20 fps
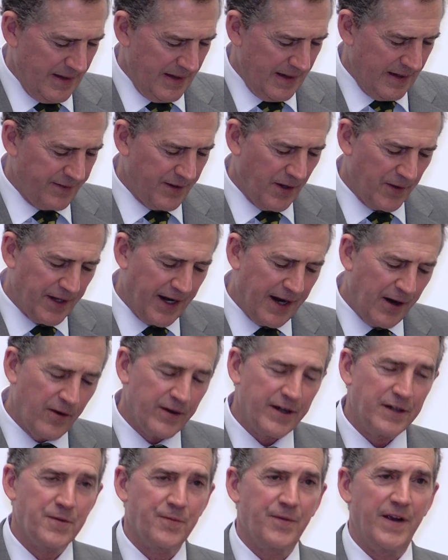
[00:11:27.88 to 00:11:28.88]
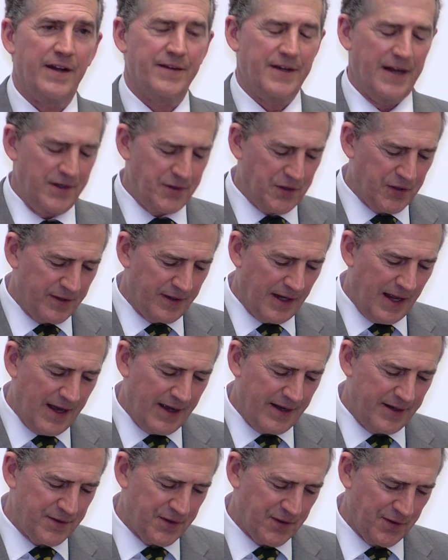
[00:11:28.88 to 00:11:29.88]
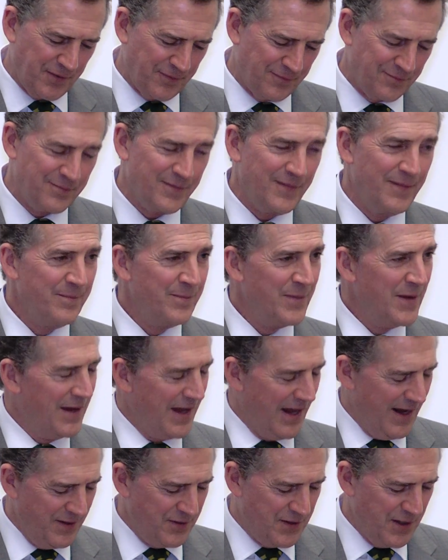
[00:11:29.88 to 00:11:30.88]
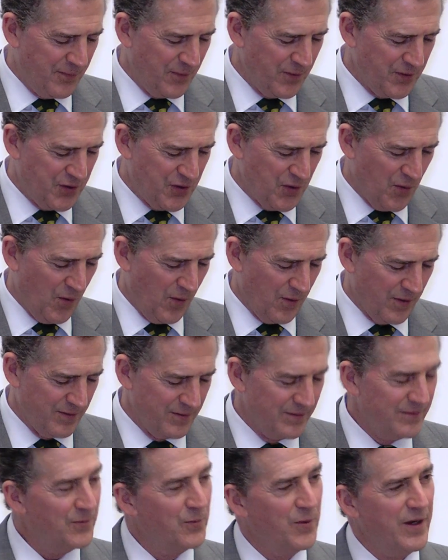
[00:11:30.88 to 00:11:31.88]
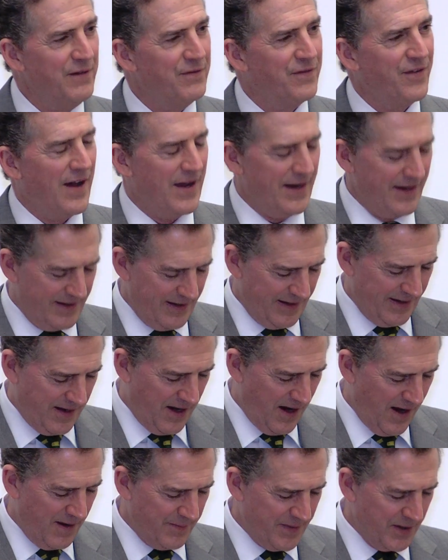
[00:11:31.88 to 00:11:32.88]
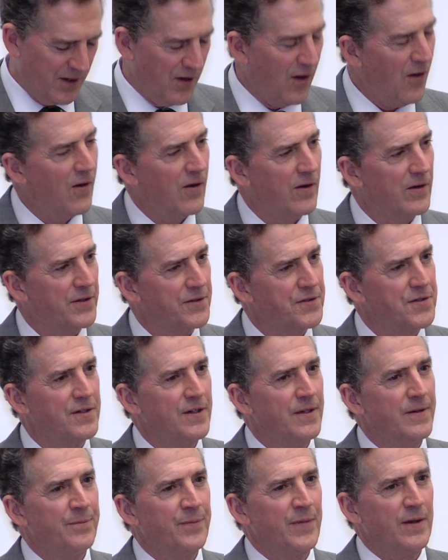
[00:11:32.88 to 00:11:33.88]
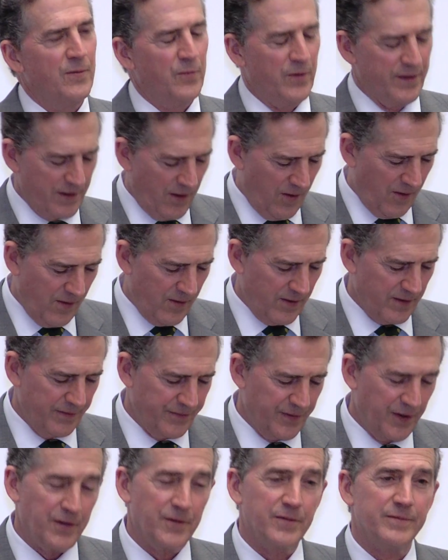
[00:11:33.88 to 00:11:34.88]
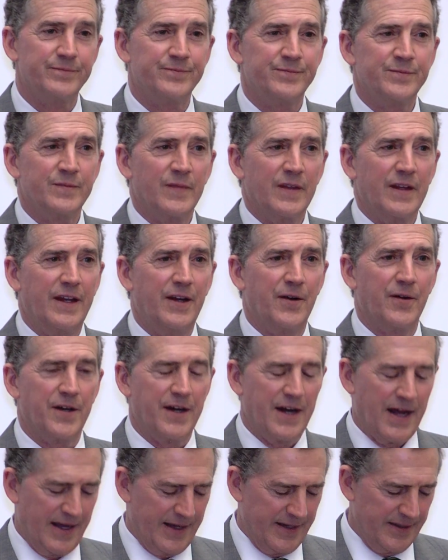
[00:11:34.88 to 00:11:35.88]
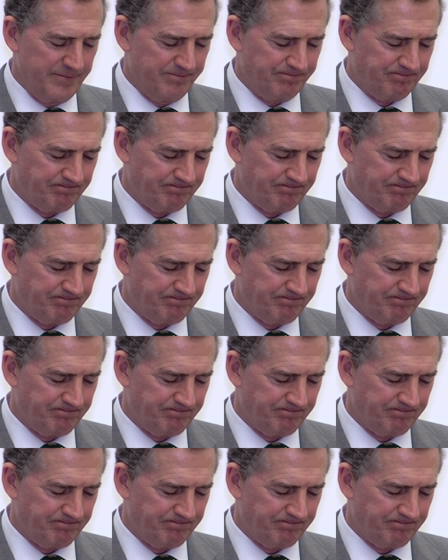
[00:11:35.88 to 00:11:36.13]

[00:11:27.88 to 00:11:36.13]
And though the Heritage Foundation lies on a different shore, we fight in common cause with all of you here tonight.